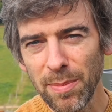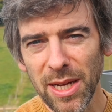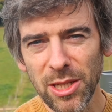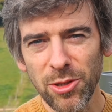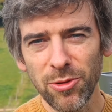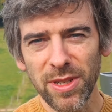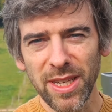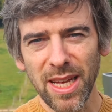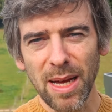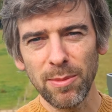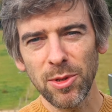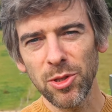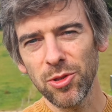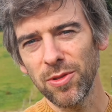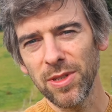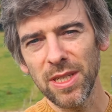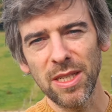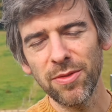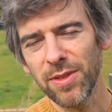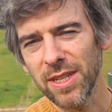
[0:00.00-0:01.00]
battery
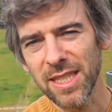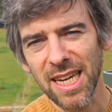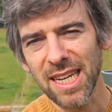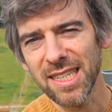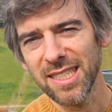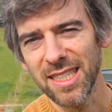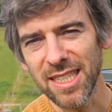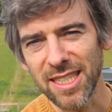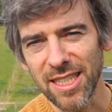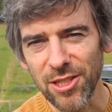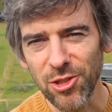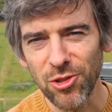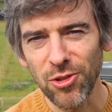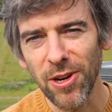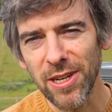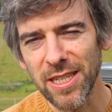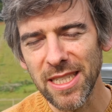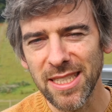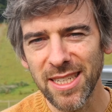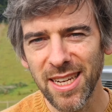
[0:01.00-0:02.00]
chemistry is fantastic, it's
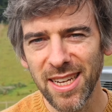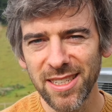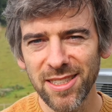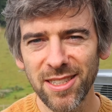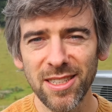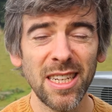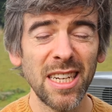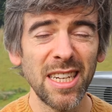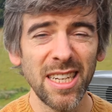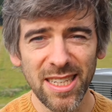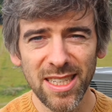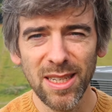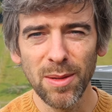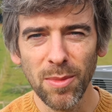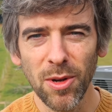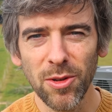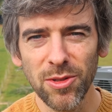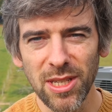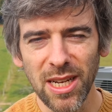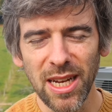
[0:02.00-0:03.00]
tried and tested and it's in
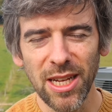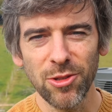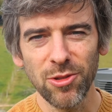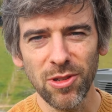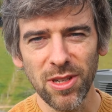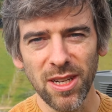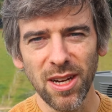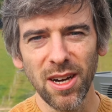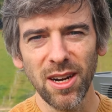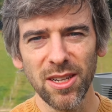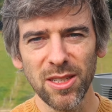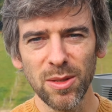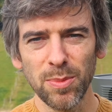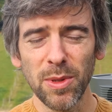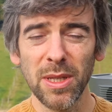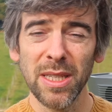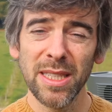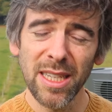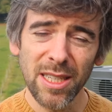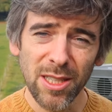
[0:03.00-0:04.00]
most electric cars,
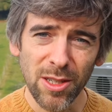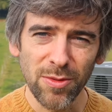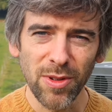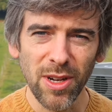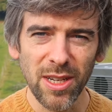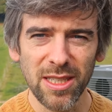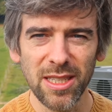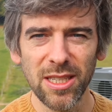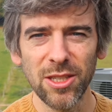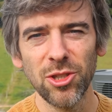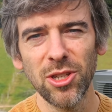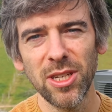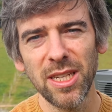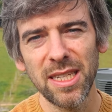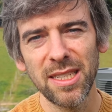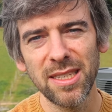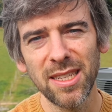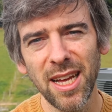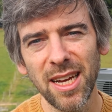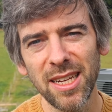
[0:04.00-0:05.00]
but the disadvantage
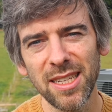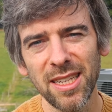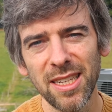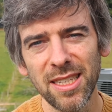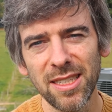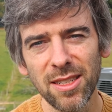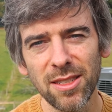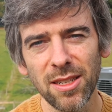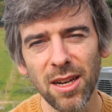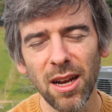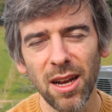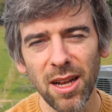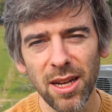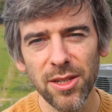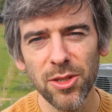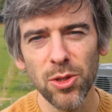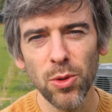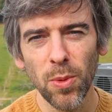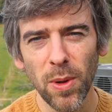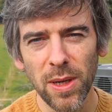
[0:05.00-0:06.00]
is that it doesn't
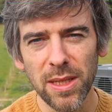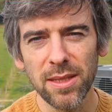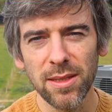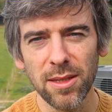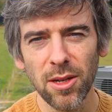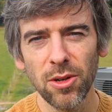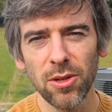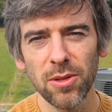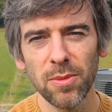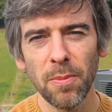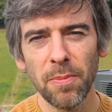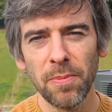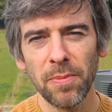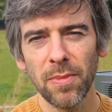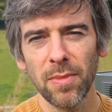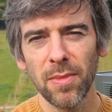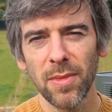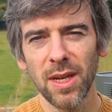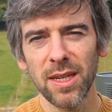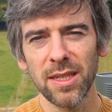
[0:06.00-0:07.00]
last quite as long
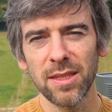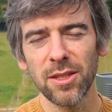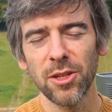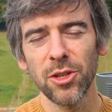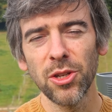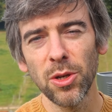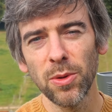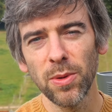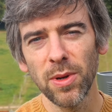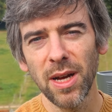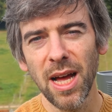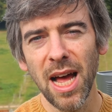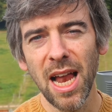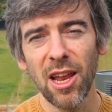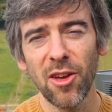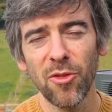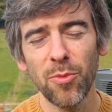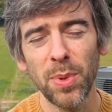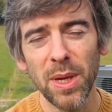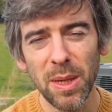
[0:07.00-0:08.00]
as the newer
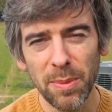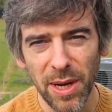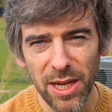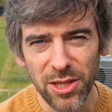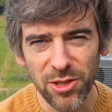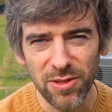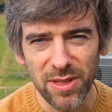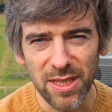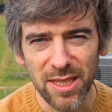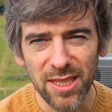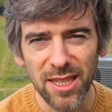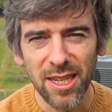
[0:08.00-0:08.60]
LFP batteries.